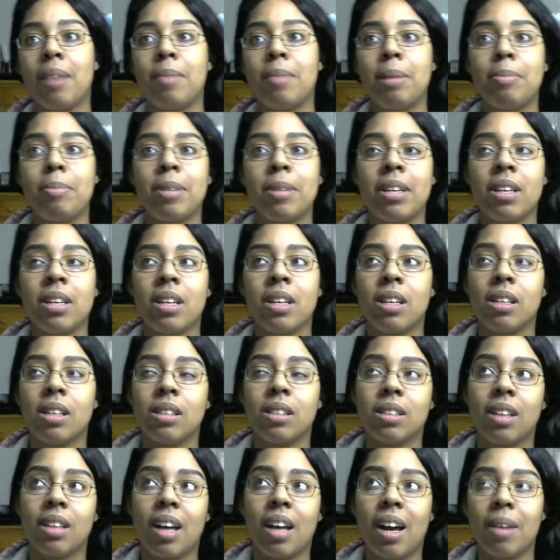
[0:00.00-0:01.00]
Maybe
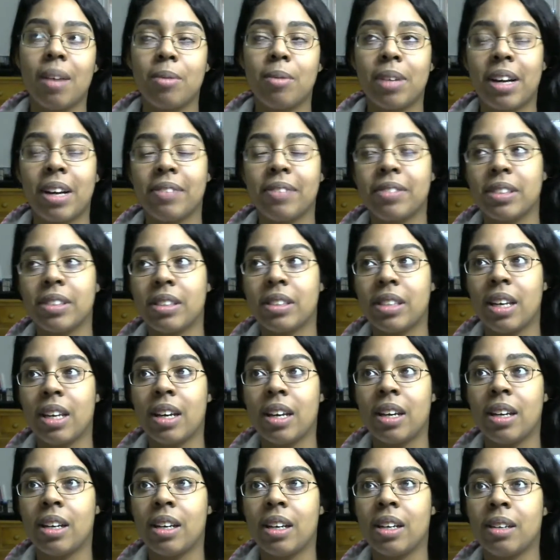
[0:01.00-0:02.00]
I would have to
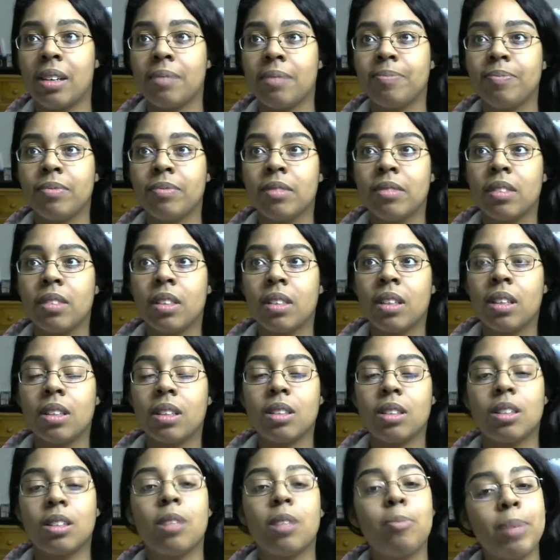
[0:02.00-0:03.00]
say
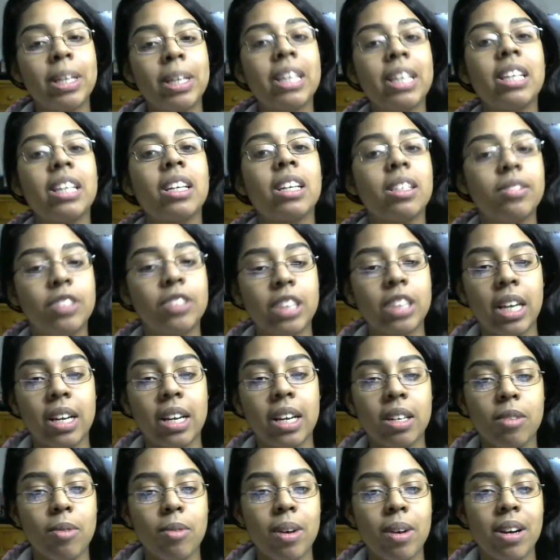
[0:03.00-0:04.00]
the beginning of
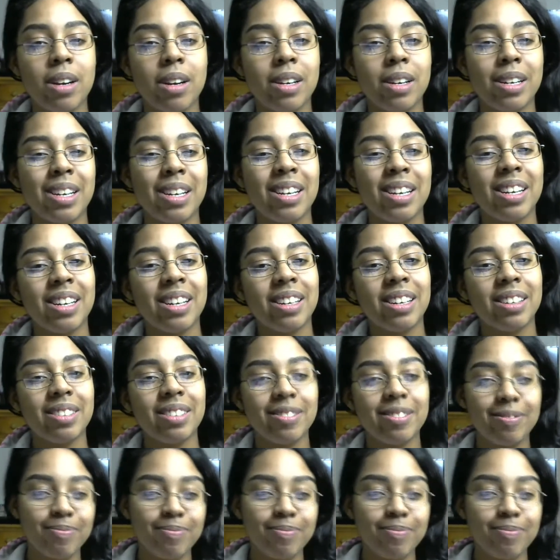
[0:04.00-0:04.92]
January,